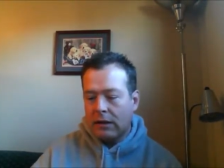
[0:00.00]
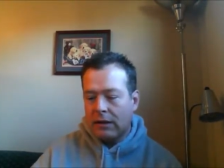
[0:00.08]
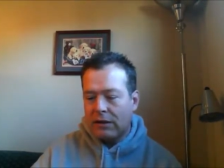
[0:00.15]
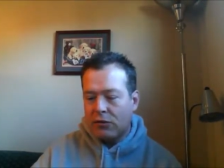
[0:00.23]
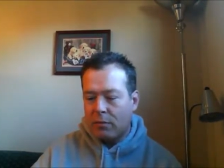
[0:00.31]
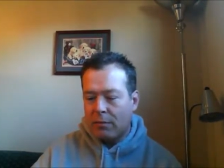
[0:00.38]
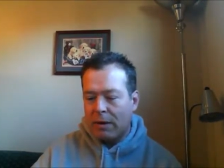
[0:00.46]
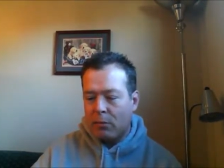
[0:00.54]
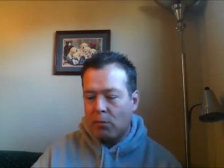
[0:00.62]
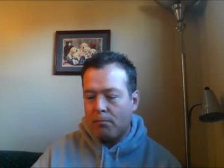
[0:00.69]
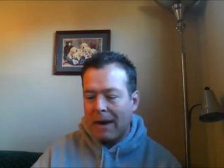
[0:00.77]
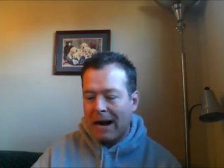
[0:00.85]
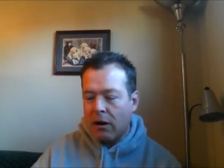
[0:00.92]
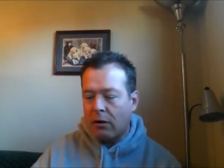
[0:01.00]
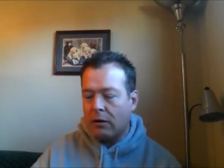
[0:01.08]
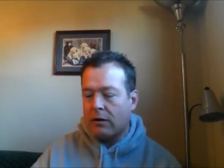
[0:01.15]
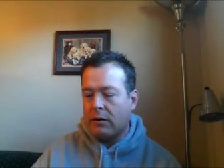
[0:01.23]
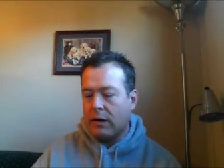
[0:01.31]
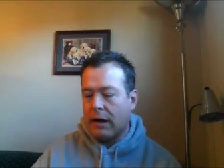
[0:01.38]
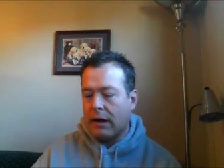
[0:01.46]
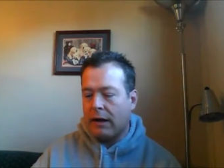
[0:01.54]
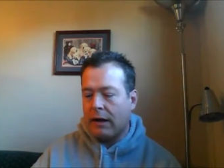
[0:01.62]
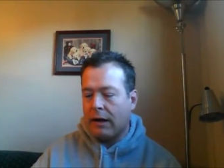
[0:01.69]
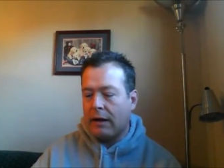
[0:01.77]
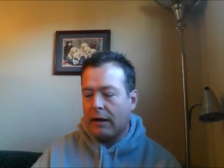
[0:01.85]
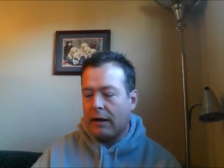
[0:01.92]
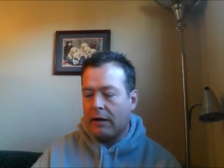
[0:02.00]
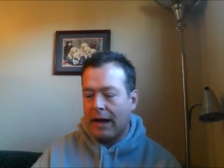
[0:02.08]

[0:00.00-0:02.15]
Let's remember Maryland today.